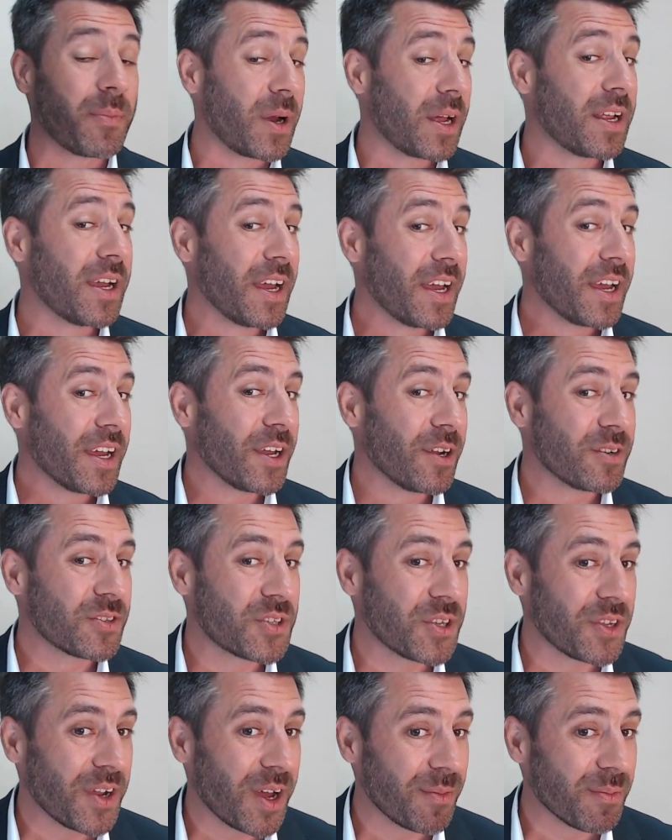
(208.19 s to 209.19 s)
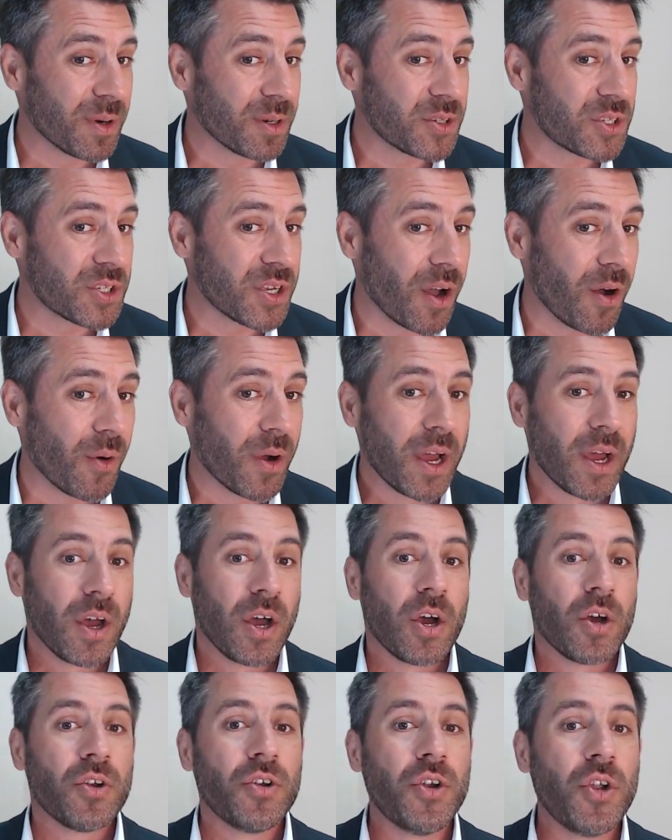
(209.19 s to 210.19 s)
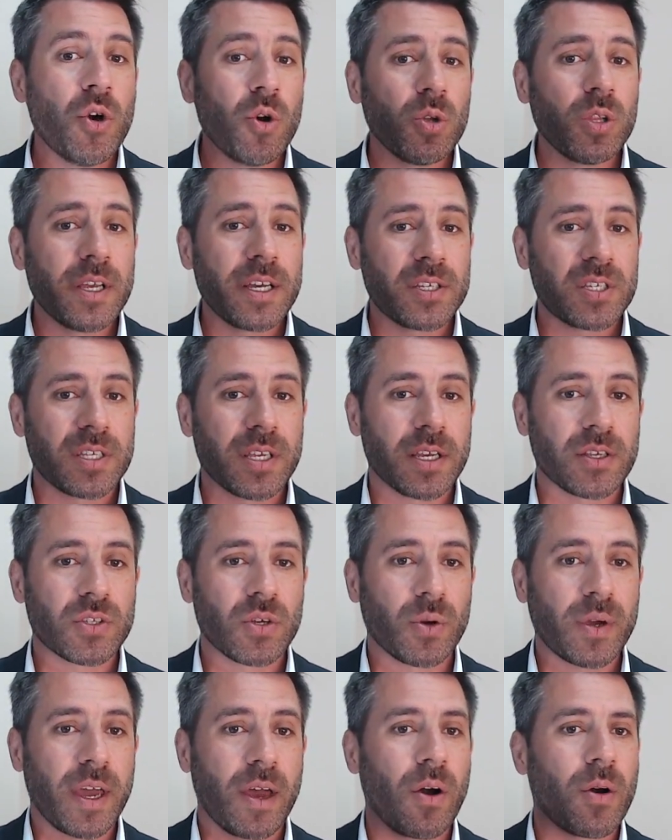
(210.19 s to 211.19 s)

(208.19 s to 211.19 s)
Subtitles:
But here's the numbers. So new listings. Okay.